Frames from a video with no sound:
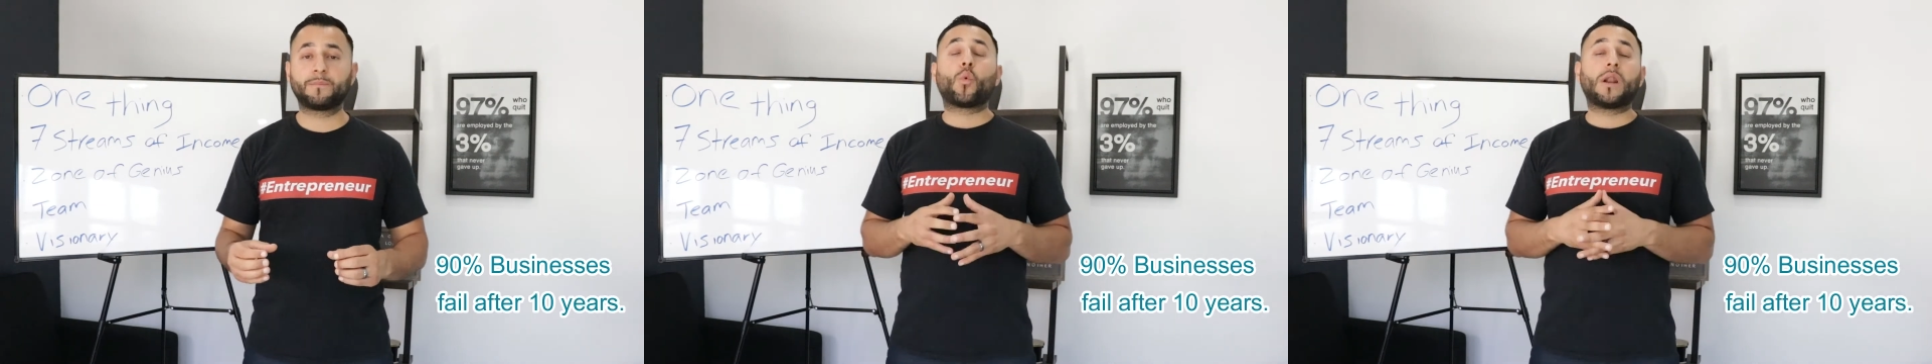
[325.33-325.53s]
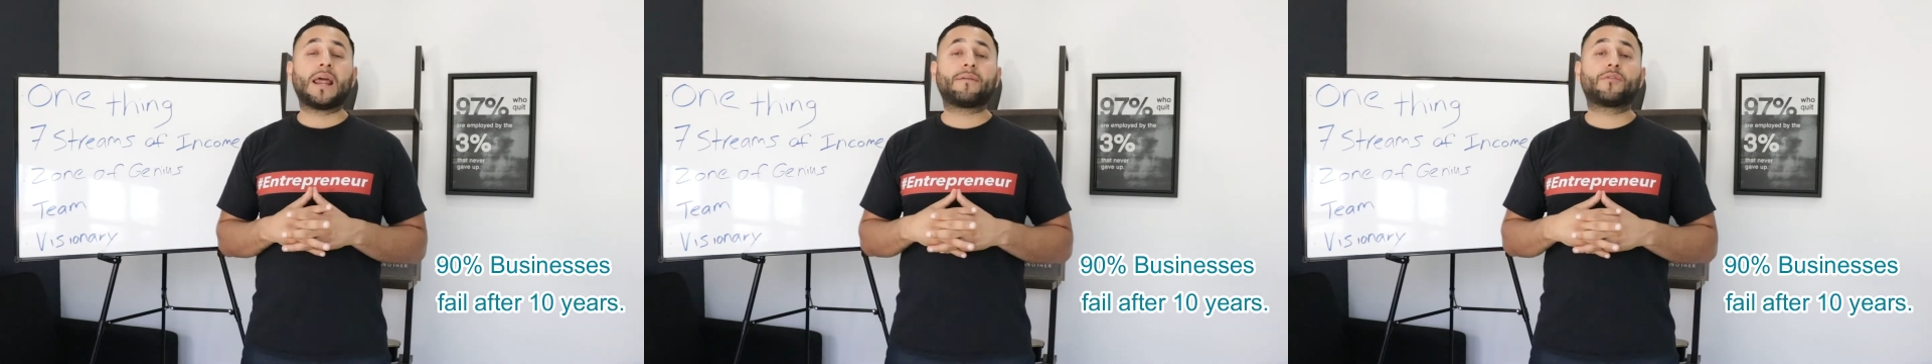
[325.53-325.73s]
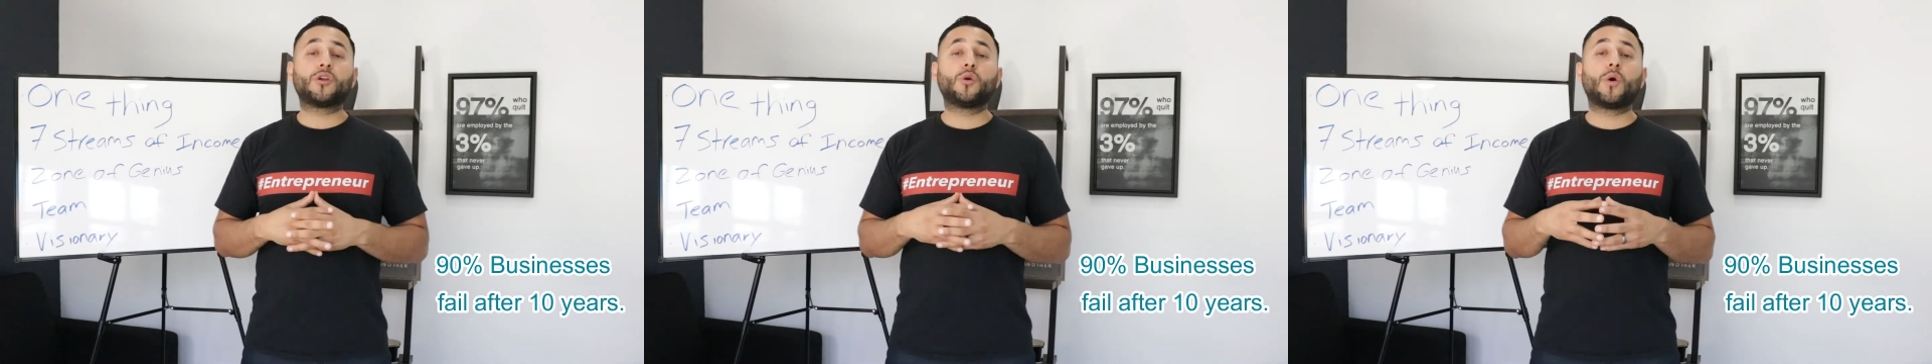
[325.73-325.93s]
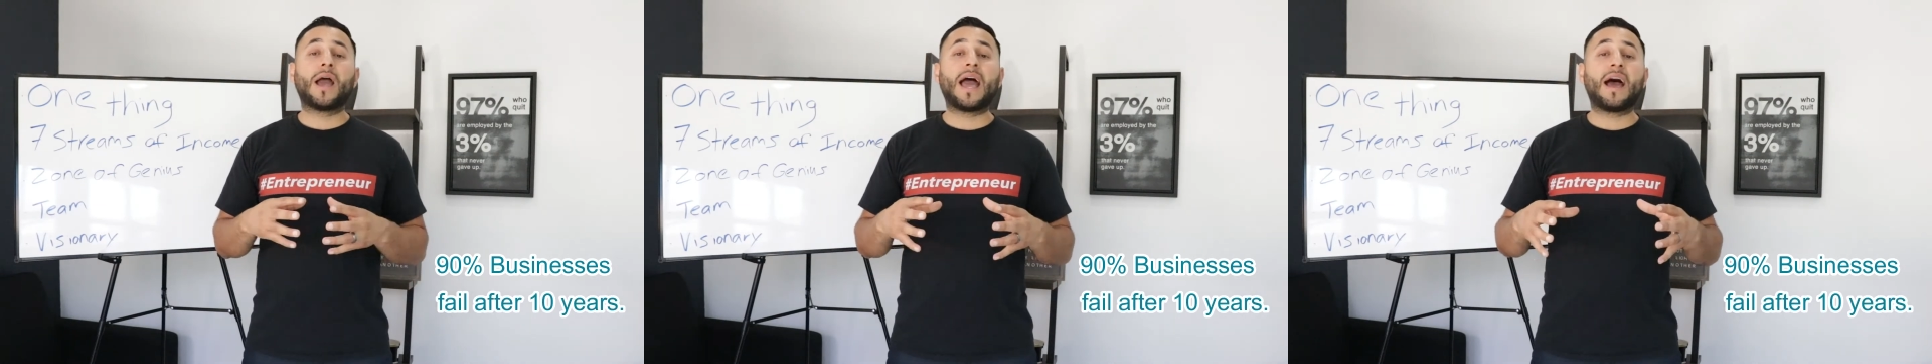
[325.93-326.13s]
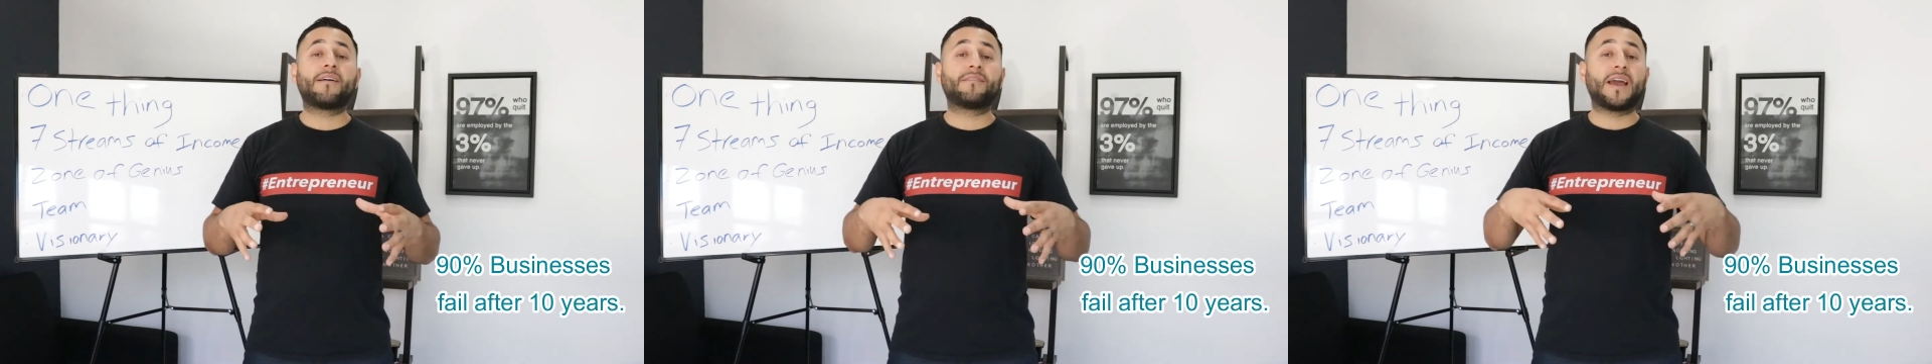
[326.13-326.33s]
Whenever you
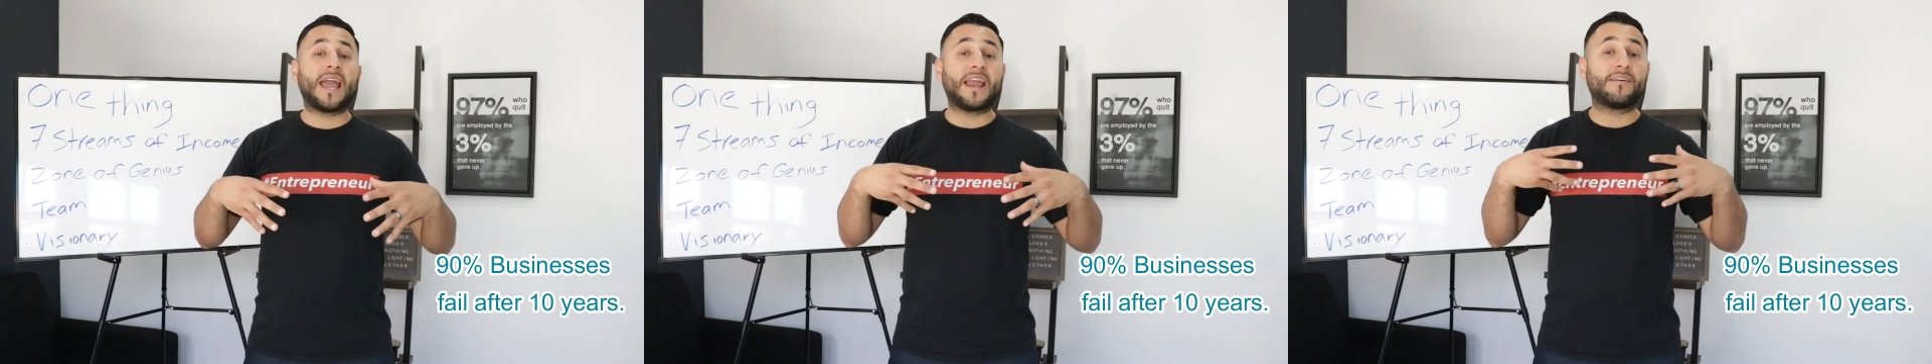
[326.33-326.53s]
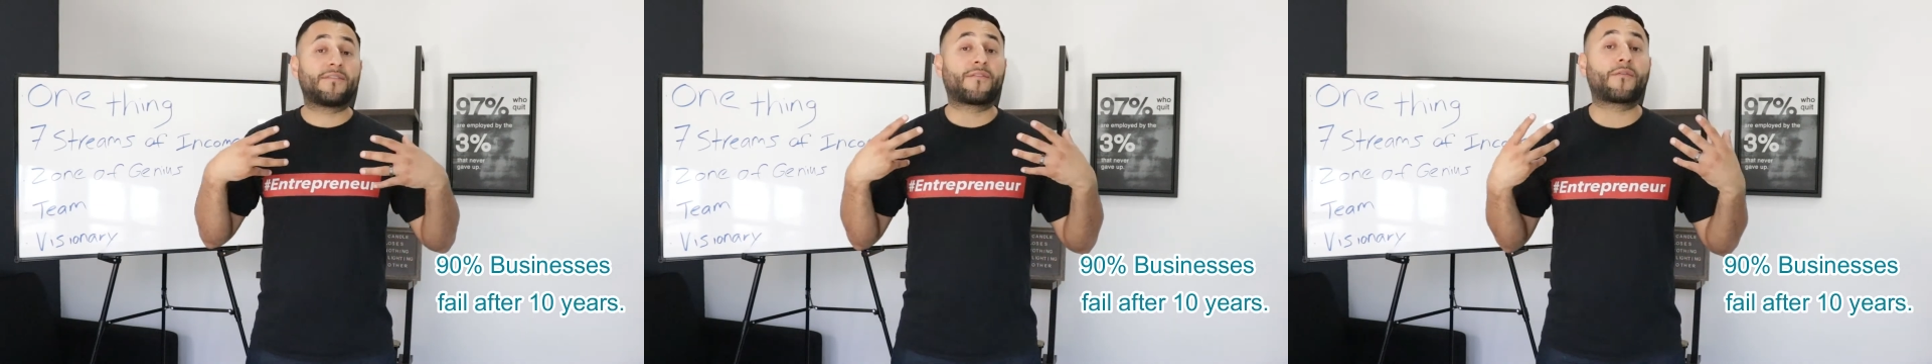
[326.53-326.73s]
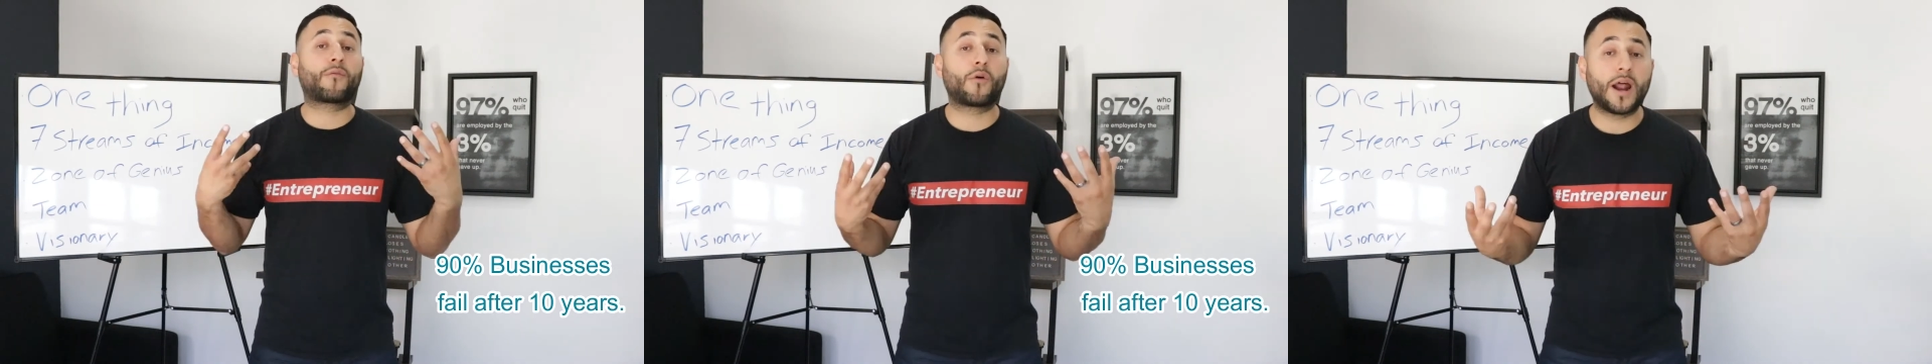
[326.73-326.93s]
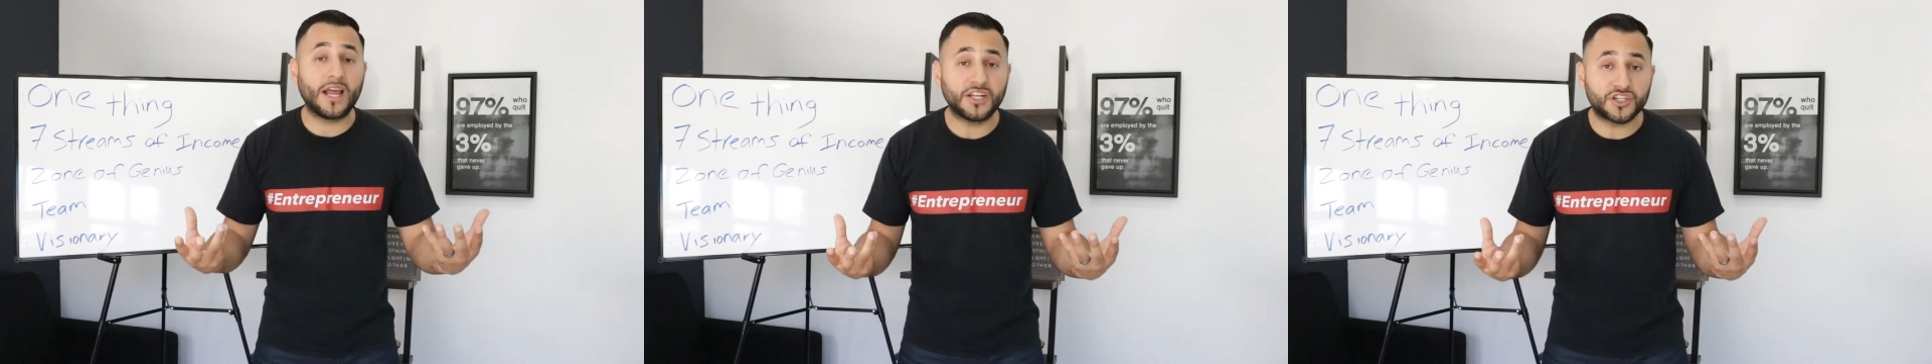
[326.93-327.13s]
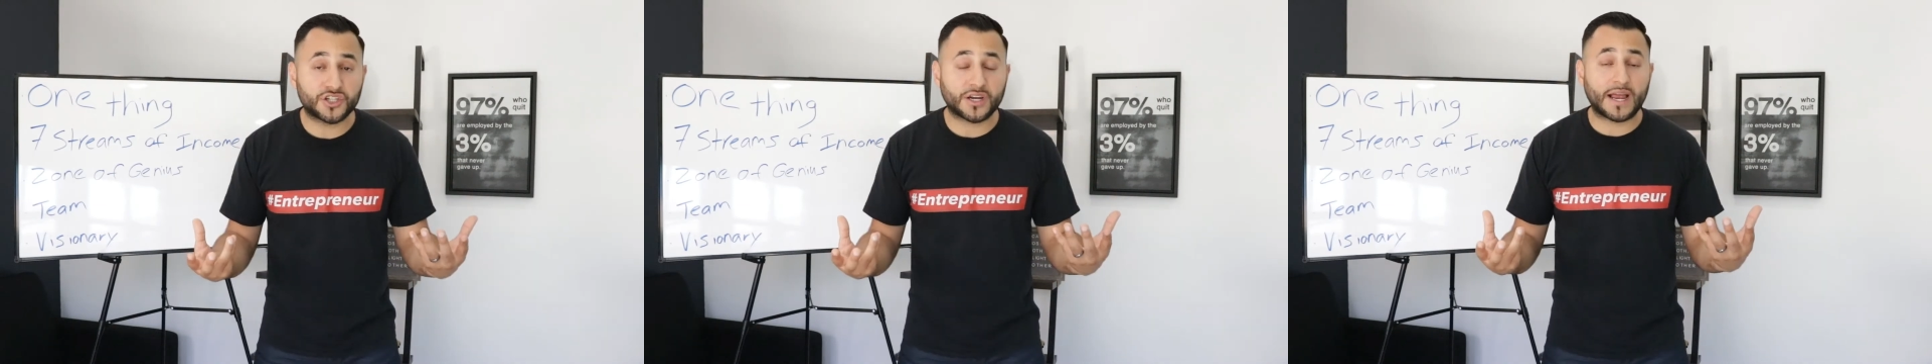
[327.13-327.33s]
have a
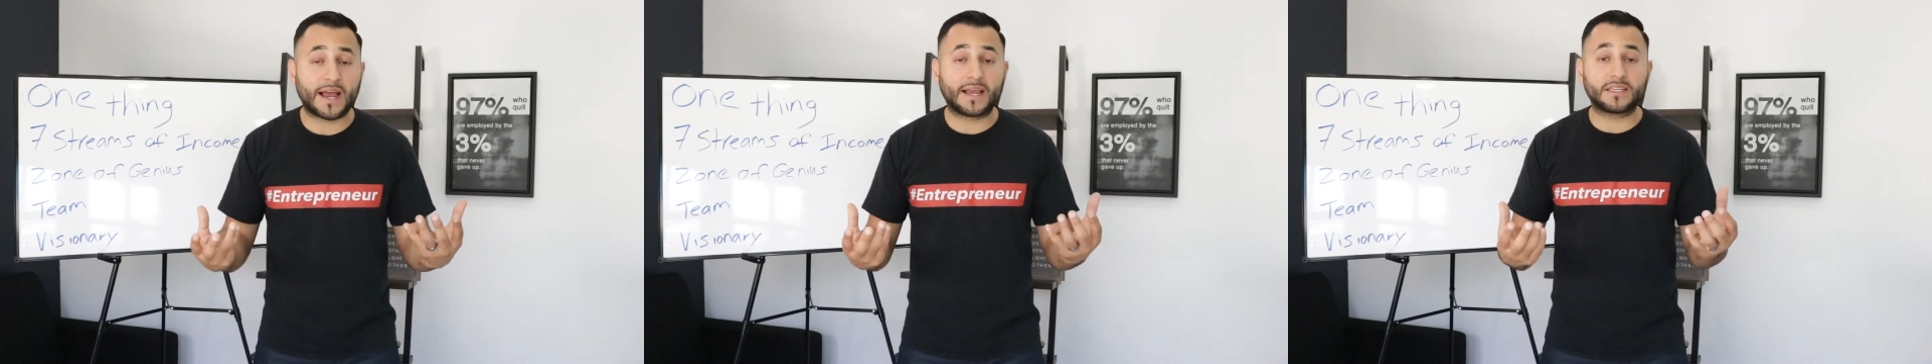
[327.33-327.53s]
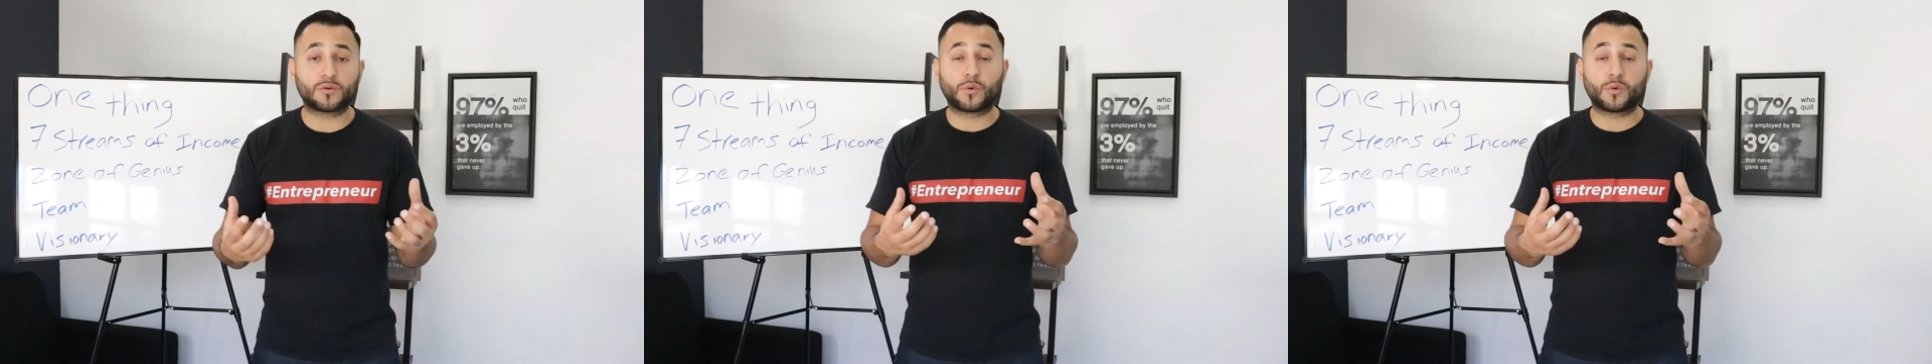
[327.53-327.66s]
franchise,